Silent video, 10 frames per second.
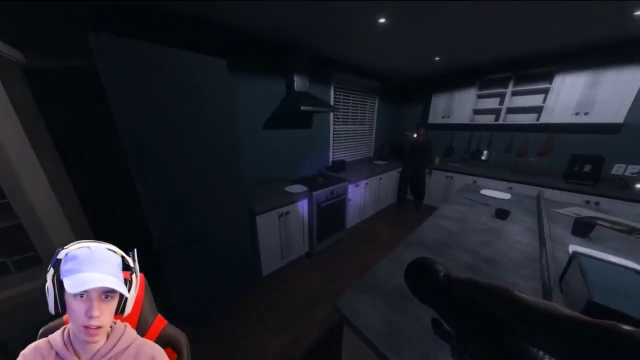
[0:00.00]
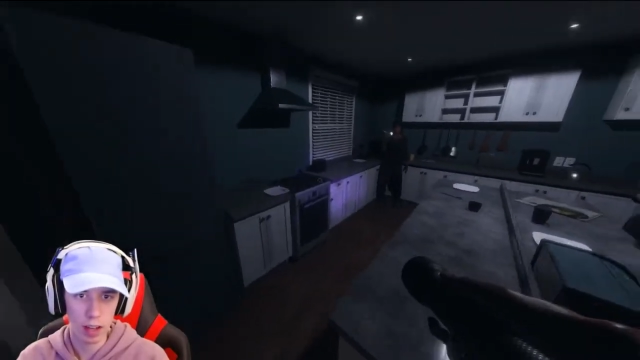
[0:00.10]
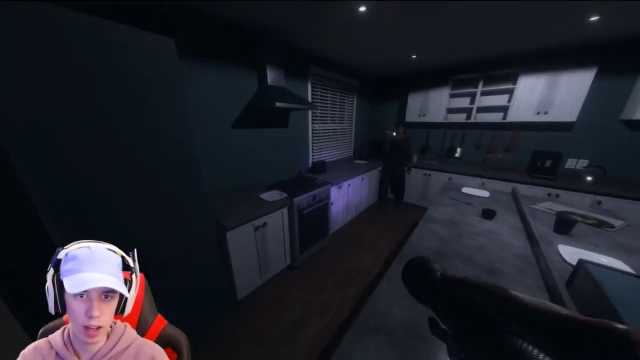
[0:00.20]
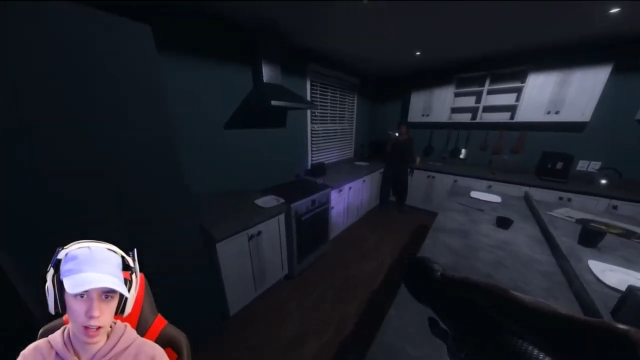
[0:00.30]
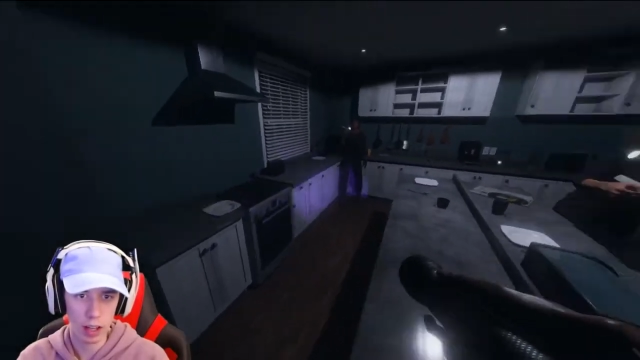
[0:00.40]

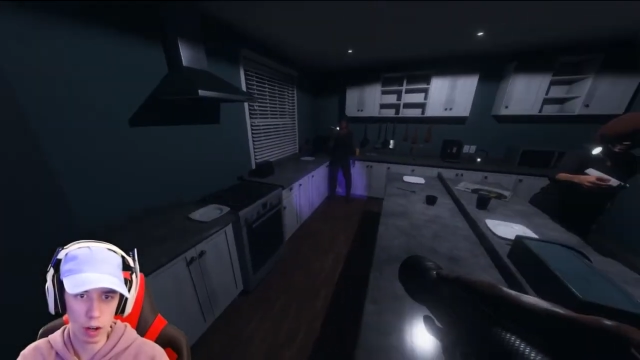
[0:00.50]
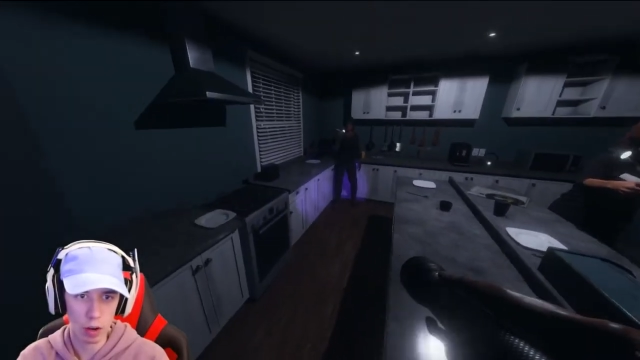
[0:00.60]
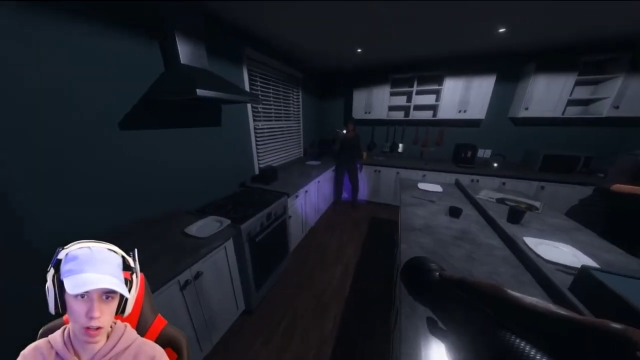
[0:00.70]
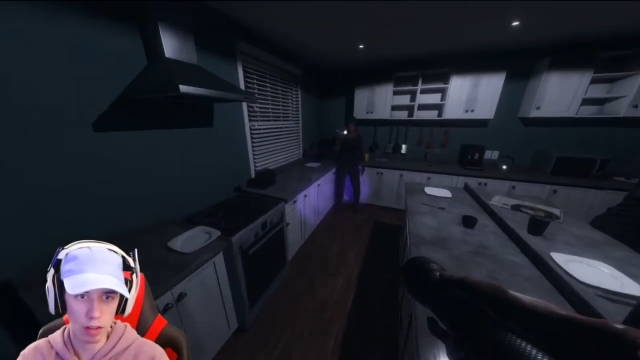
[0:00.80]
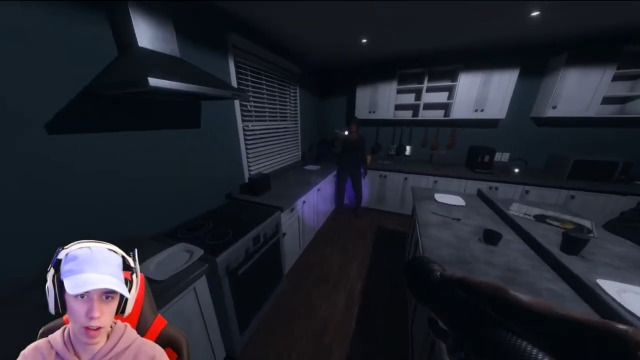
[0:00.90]
hey yo,
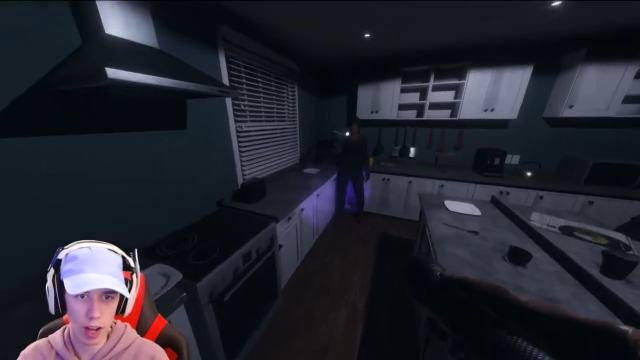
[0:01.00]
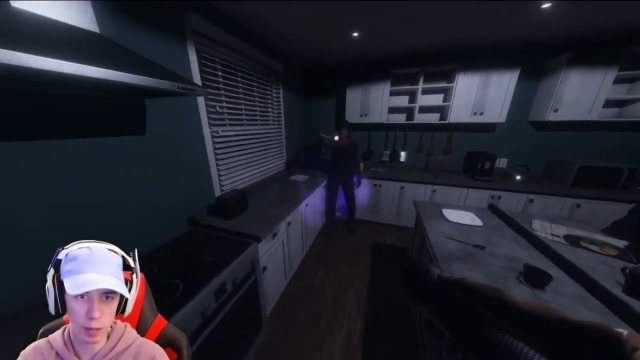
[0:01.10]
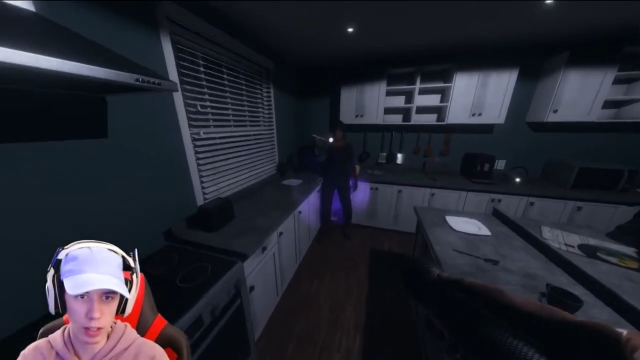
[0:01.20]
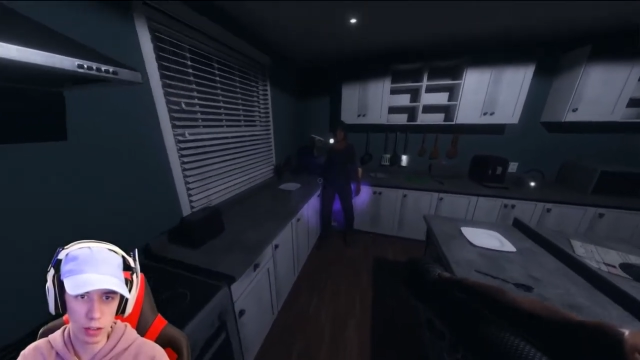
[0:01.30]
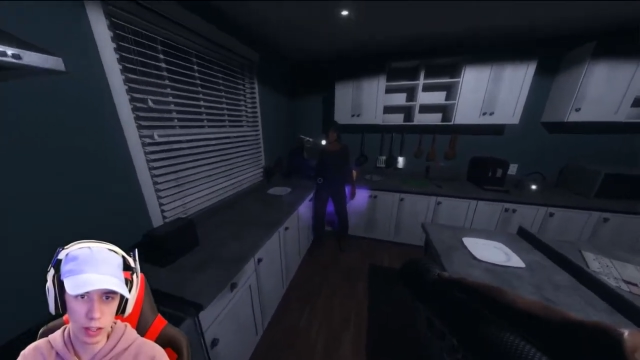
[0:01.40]
good vibes
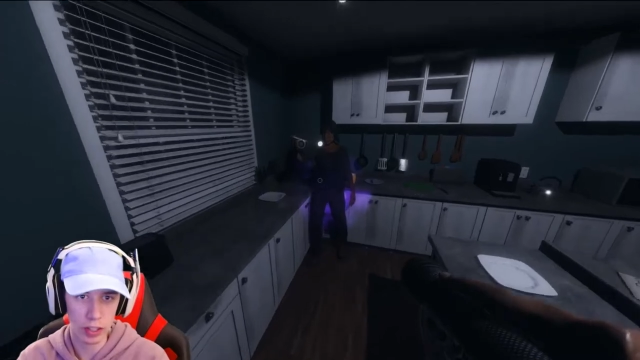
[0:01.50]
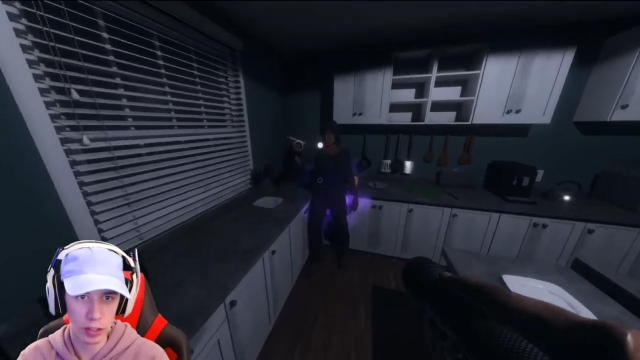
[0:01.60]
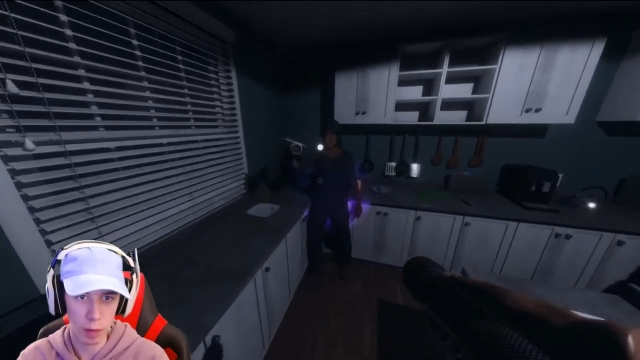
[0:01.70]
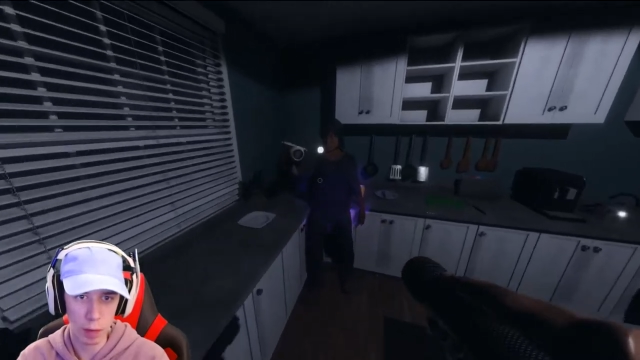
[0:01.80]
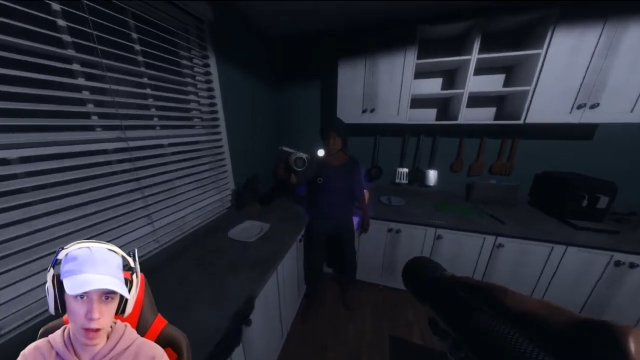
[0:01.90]
only.
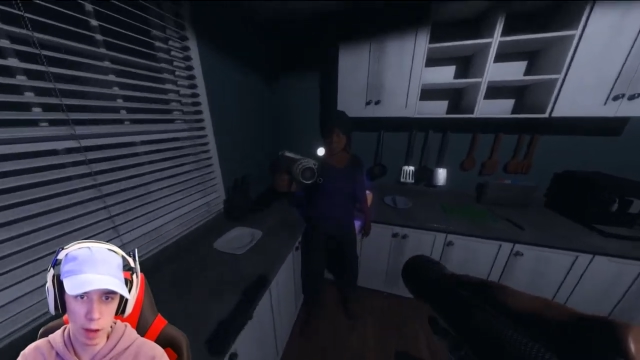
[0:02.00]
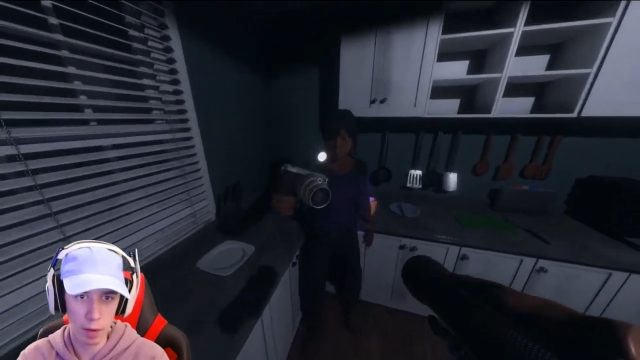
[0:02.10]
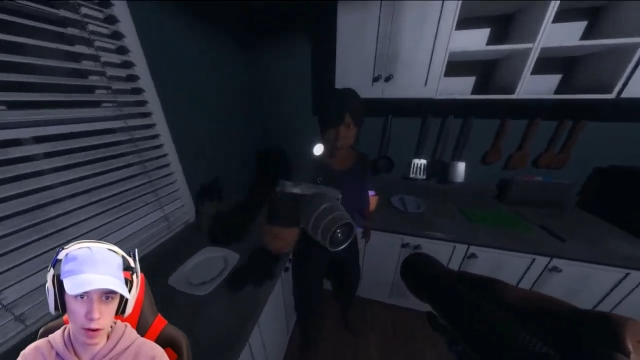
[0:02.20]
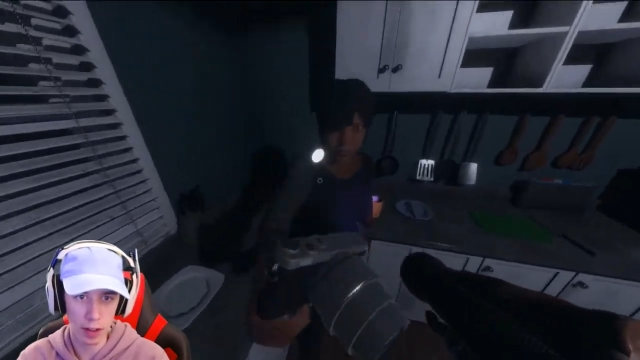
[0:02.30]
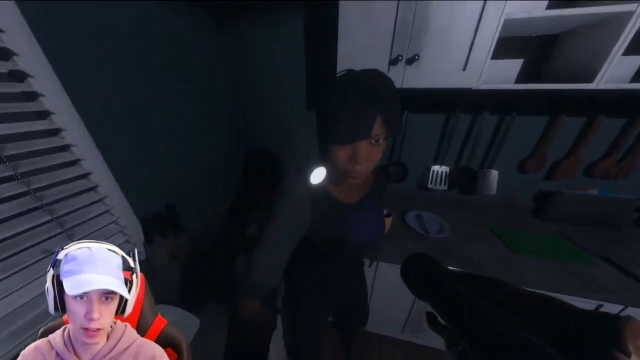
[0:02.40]
Smell my breath.